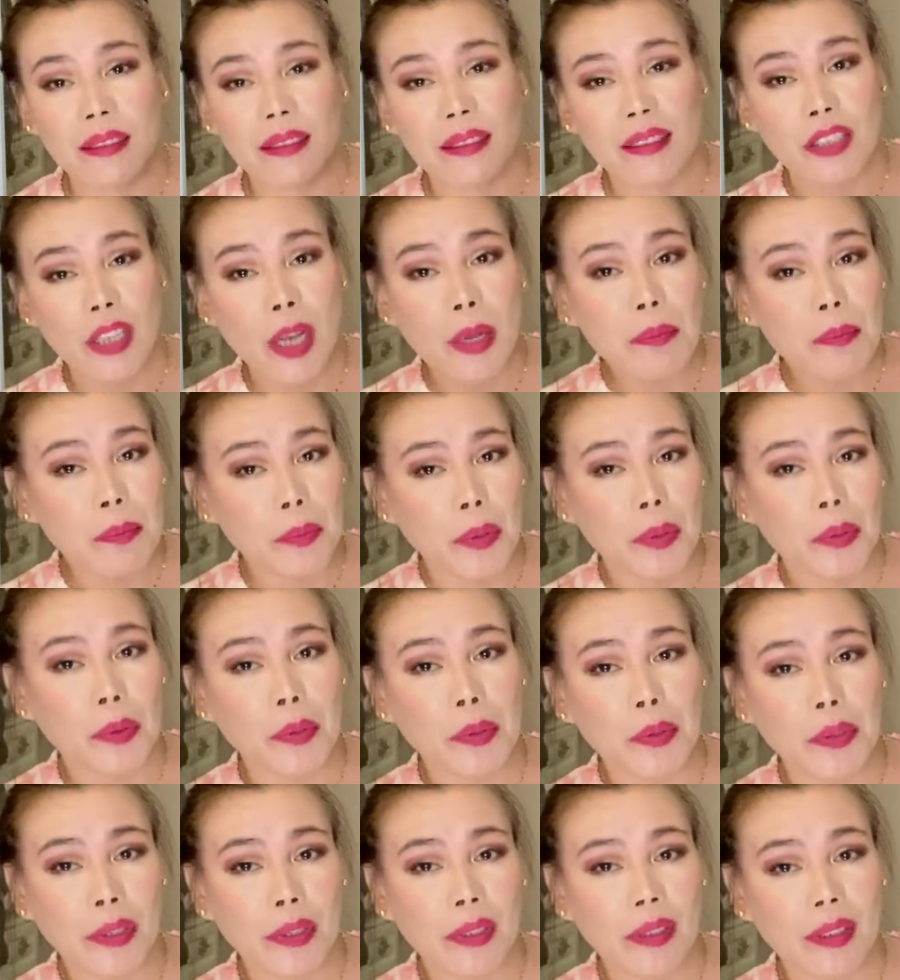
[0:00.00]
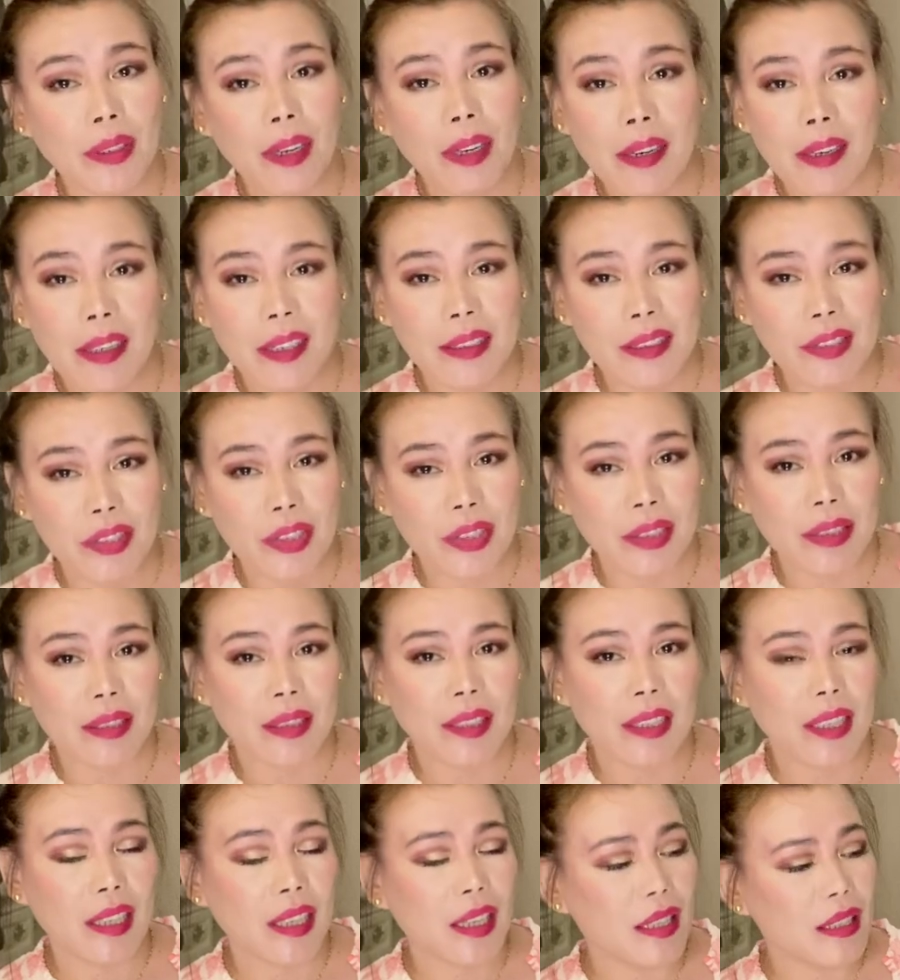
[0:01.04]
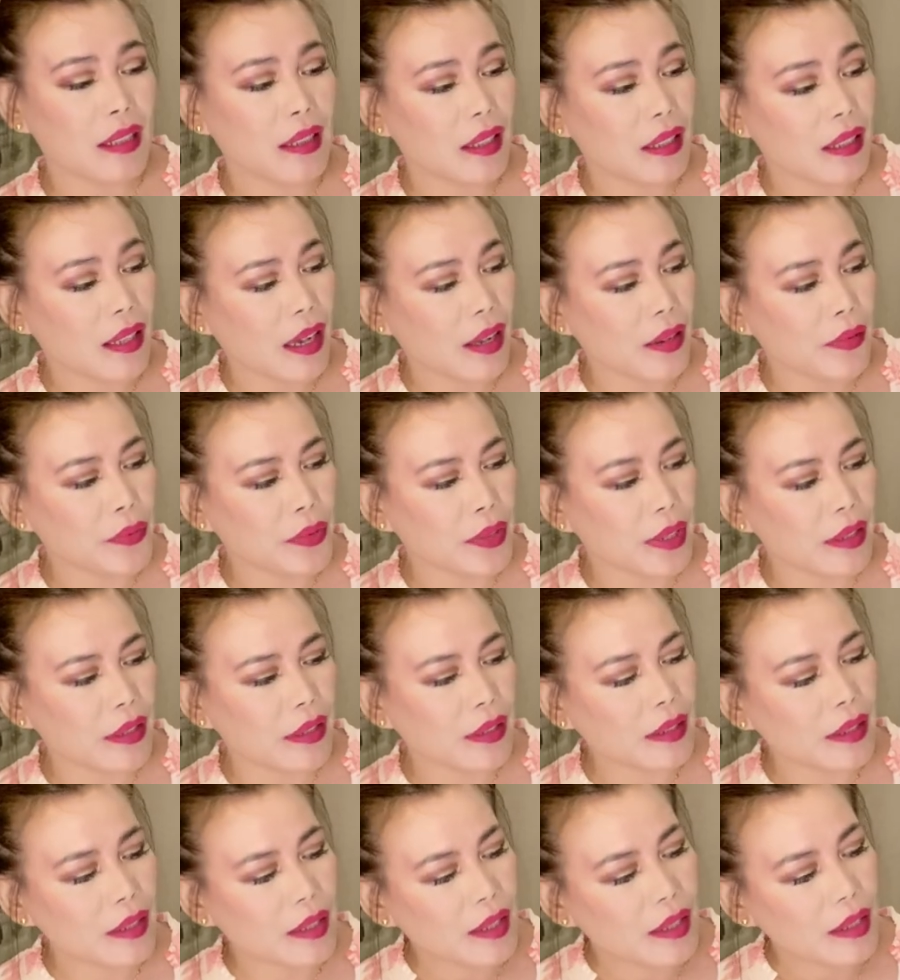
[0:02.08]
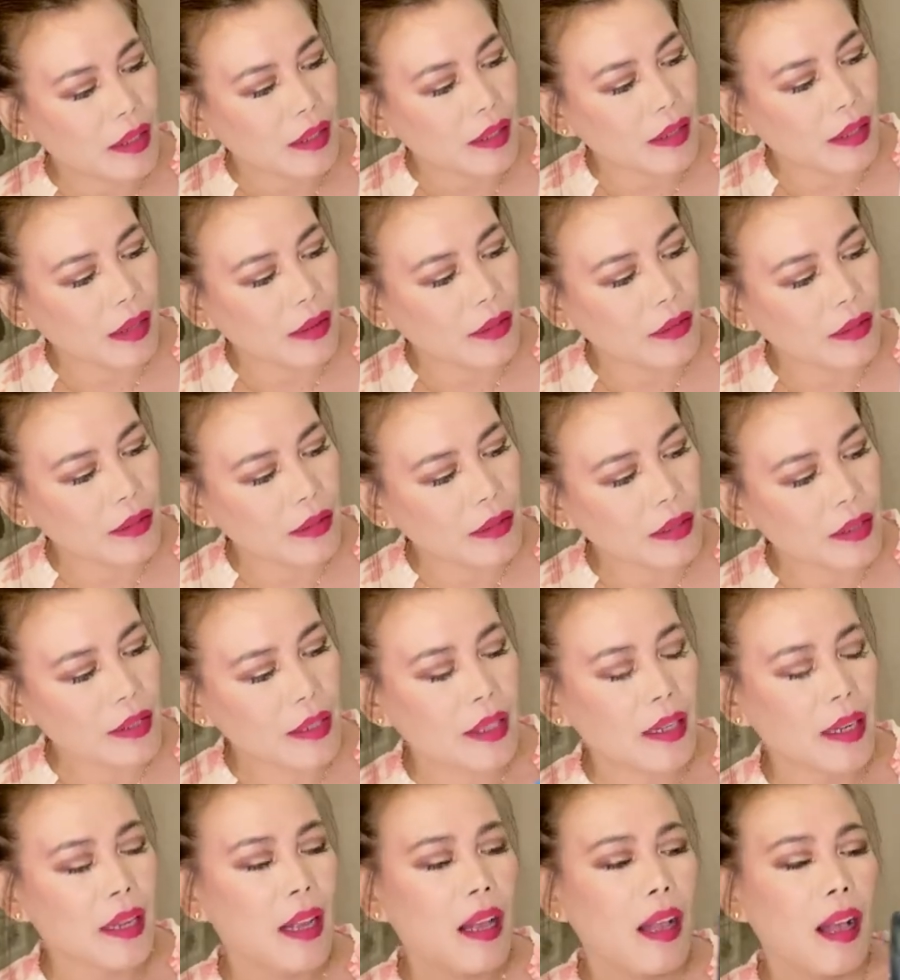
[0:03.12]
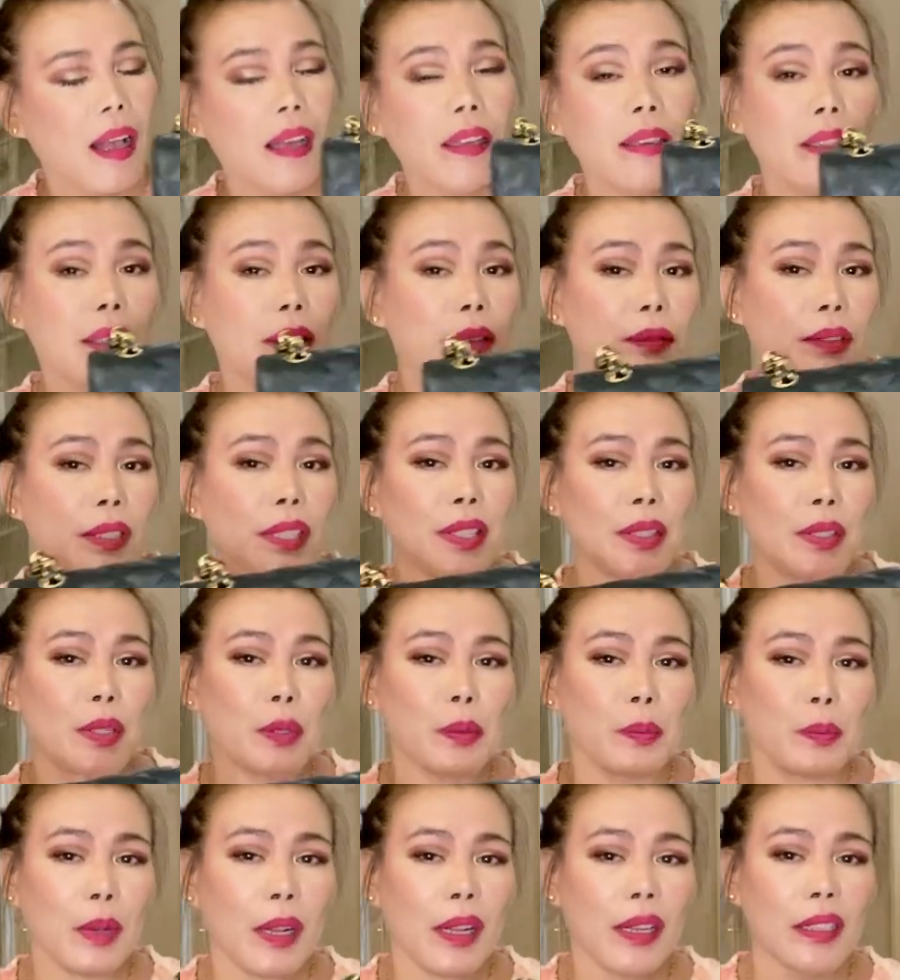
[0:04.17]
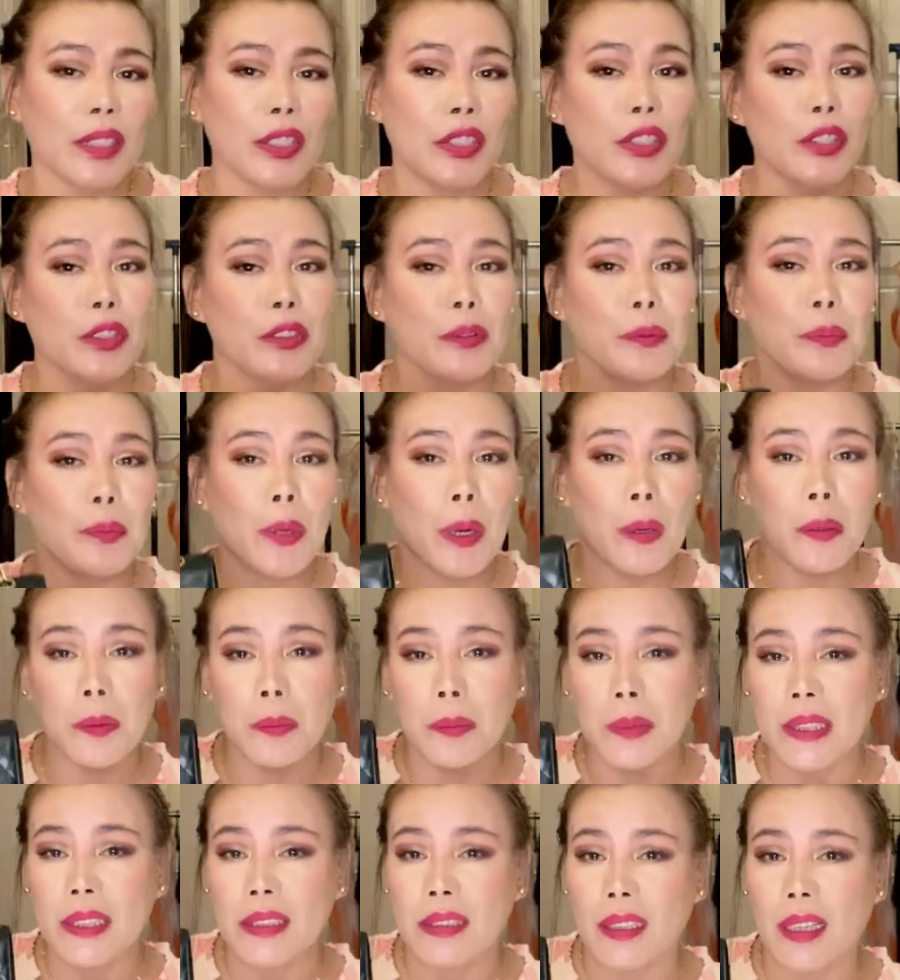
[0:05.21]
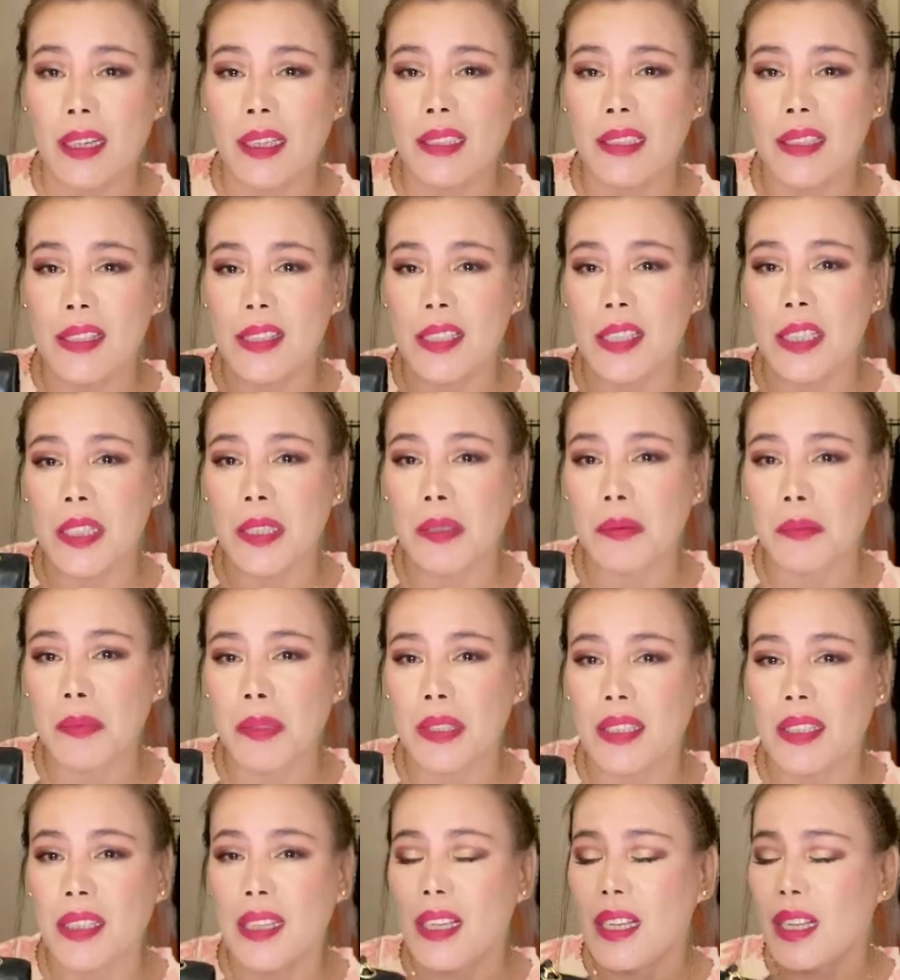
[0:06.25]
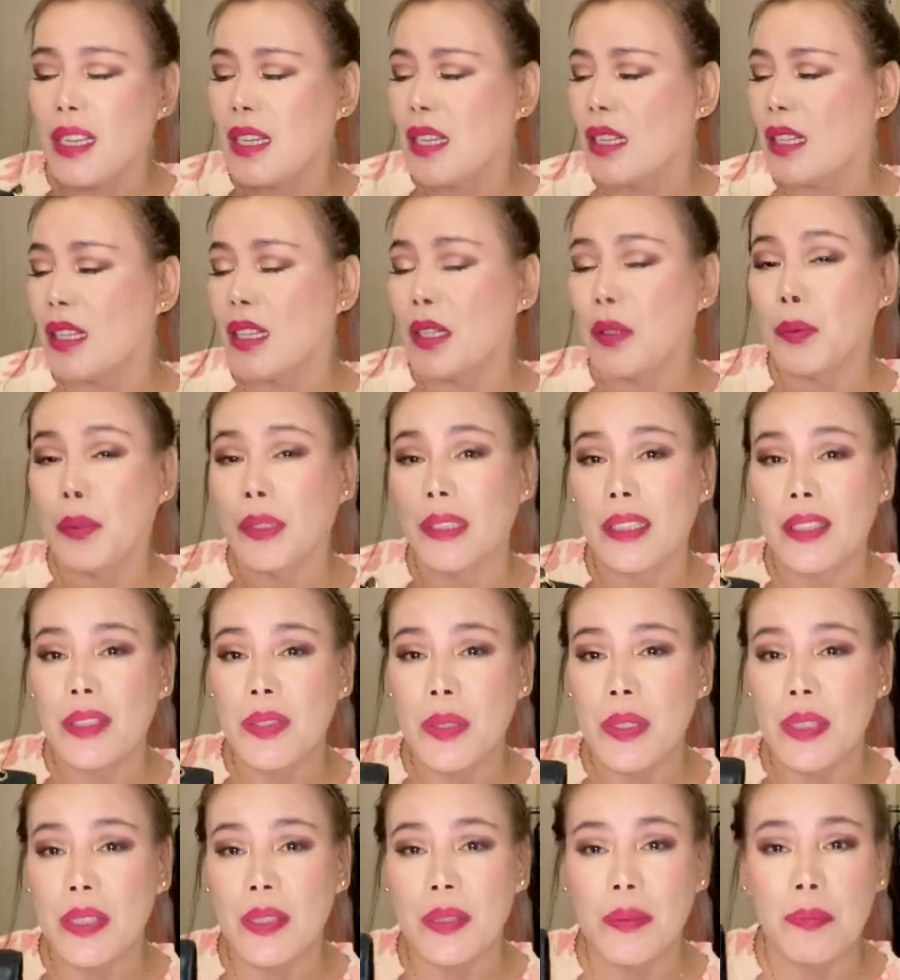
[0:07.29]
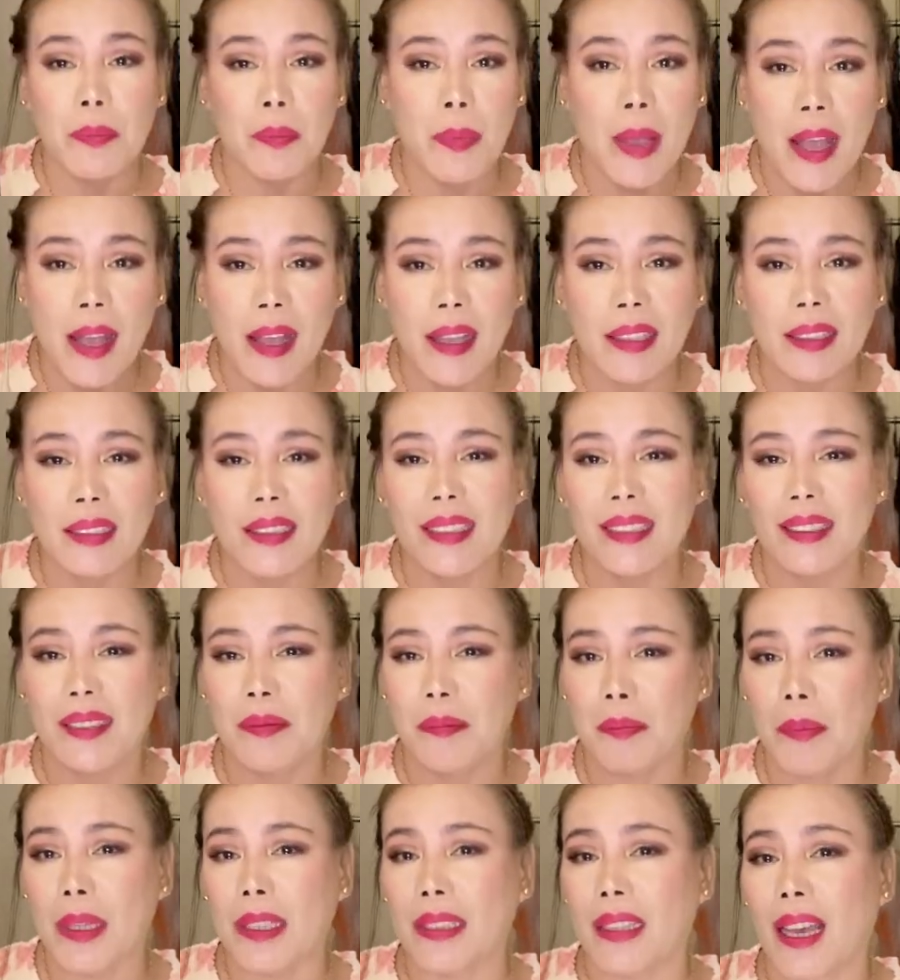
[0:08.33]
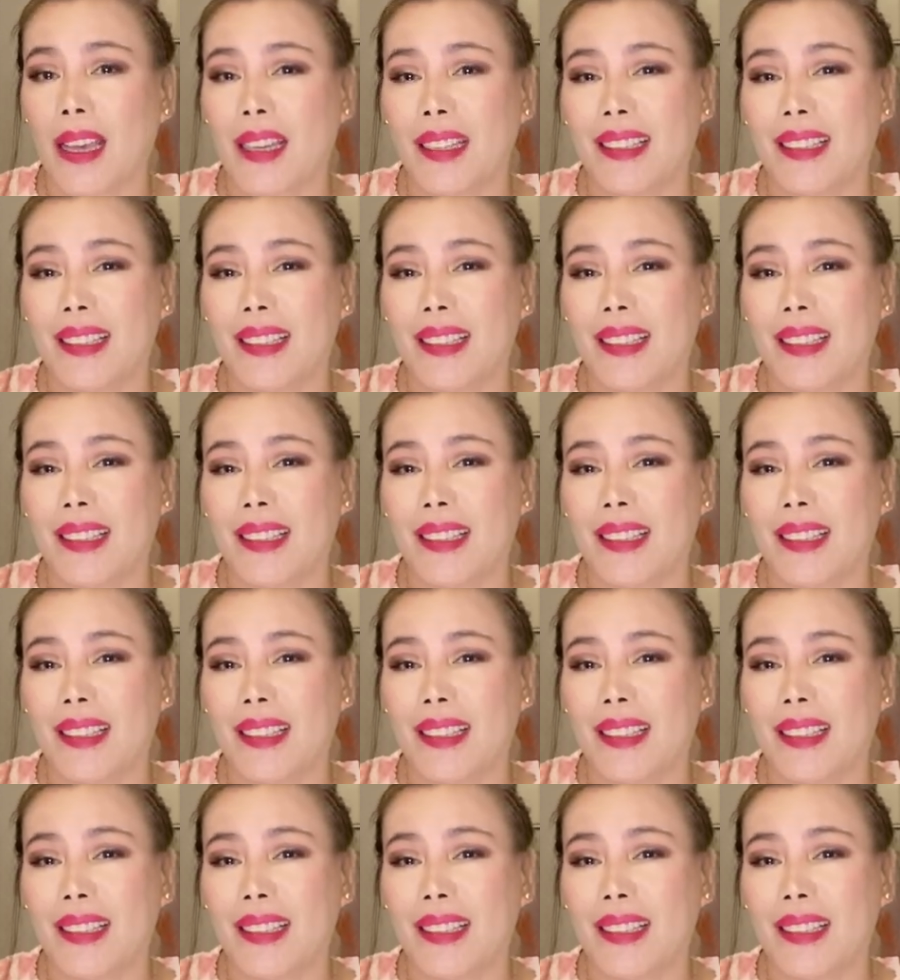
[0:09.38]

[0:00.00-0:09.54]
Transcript: jumbo or large in the caviar leather. I love this so much. You're probably tired seeing me with this bag, but